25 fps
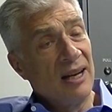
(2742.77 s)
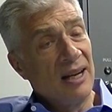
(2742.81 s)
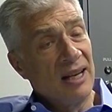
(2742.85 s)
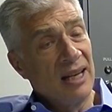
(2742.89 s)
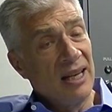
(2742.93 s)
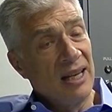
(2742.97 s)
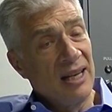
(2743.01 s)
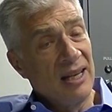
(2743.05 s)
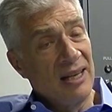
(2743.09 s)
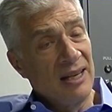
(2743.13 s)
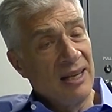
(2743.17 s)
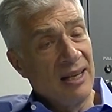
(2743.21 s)

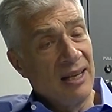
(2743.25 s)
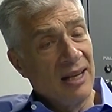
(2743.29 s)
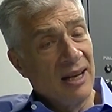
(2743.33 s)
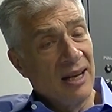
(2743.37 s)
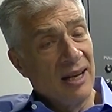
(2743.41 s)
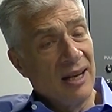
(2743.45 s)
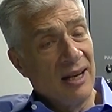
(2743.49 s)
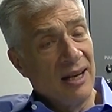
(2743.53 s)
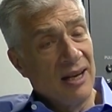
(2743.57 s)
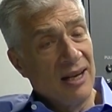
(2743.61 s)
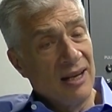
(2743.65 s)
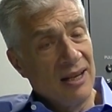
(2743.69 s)

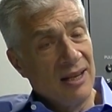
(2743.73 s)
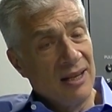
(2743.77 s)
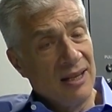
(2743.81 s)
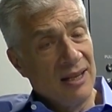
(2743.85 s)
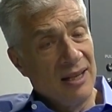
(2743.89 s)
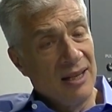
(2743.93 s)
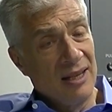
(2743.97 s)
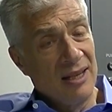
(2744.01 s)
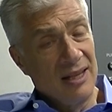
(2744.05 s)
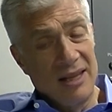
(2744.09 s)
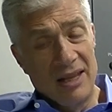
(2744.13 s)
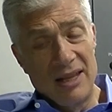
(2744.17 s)

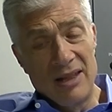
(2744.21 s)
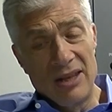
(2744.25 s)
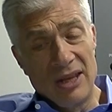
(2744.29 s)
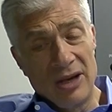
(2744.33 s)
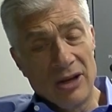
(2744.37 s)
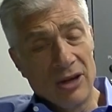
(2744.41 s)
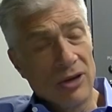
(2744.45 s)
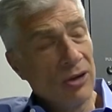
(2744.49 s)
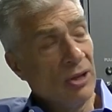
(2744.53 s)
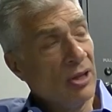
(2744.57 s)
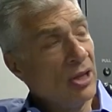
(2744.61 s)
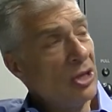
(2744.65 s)
in the
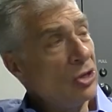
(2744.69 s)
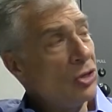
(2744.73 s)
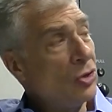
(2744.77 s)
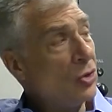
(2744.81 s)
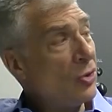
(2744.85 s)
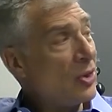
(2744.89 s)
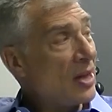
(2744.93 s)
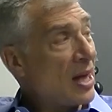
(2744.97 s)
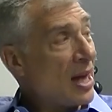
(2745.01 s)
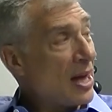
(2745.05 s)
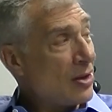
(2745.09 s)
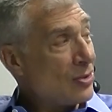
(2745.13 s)
early
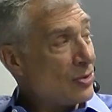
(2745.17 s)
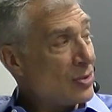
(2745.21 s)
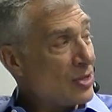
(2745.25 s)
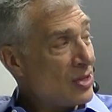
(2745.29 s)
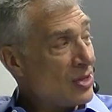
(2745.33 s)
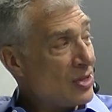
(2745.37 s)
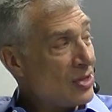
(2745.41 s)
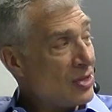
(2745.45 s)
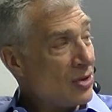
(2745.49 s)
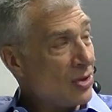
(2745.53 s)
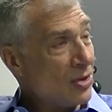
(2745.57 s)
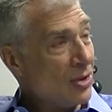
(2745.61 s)

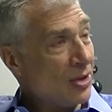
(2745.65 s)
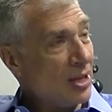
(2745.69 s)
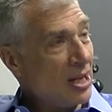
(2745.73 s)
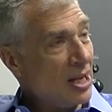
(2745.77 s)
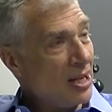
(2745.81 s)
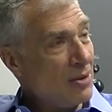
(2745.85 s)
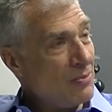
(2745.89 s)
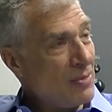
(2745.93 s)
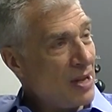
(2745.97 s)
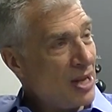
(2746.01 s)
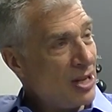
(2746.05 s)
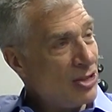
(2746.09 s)
2000s, early
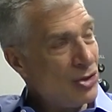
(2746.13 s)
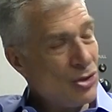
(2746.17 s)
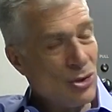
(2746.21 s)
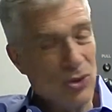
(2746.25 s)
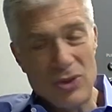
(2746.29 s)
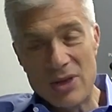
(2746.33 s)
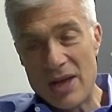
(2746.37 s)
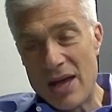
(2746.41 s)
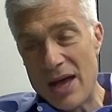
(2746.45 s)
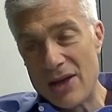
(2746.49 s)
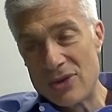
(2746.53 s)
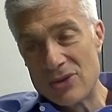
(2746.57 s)
and mid
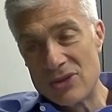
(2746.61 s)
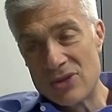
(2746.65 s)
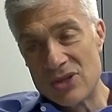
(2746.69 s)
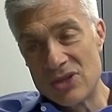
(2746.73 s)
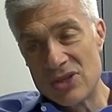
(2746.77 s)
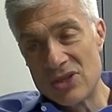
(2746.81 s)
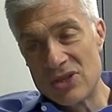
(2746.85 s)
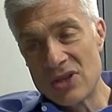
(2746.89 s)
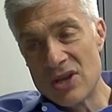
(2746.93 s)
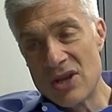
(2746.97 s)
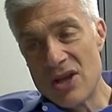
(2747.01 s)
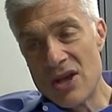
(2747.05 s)

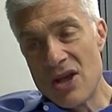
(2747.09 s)
2000s.